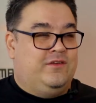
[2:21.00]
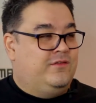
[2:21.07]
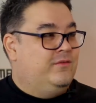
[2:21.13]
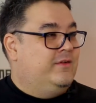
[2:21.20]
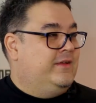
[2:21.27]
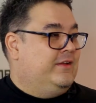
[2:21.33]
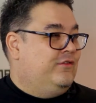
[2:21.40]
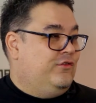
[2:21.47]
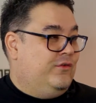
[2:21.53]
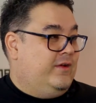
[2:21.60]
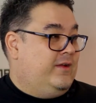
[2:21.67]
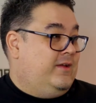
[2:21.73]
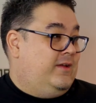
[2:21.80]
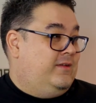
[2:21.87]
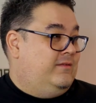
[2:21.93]
But I just really
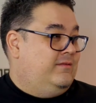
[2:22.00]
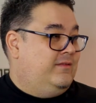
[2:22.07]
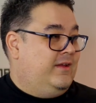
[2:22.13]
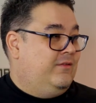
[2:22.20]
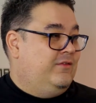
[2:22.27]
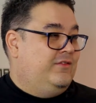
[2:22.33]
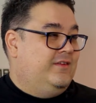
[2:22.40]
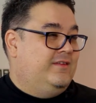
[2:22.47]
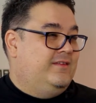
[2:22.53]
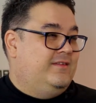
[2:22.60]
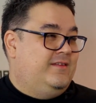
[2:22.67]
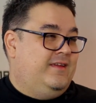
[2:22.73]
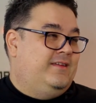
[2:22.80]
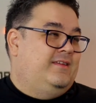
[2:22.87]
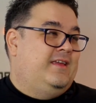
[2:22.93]
enjoyed it.
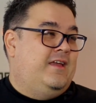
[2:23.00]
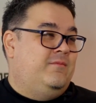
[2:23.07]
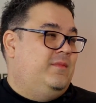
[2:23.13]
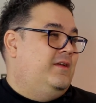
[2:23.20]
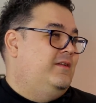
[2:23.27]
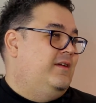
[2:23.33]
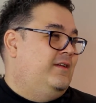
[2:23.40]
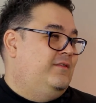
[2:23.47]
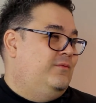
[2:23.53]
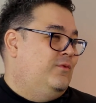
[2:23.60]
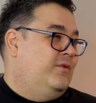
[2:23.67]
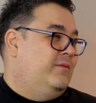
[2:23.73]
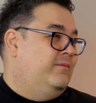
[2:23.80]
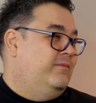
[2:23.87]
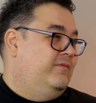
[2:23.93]
It gave me a nice,
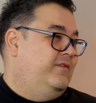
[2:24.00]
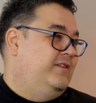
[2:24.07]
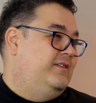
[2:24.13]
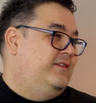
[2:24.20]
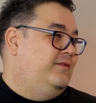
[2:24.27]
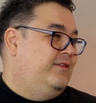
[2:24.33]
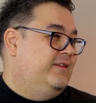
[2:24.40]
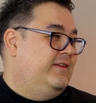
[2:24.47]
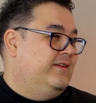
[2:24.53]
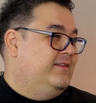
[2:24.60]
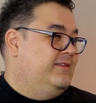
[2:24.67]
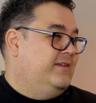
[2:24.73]
warm, fuzzy feeling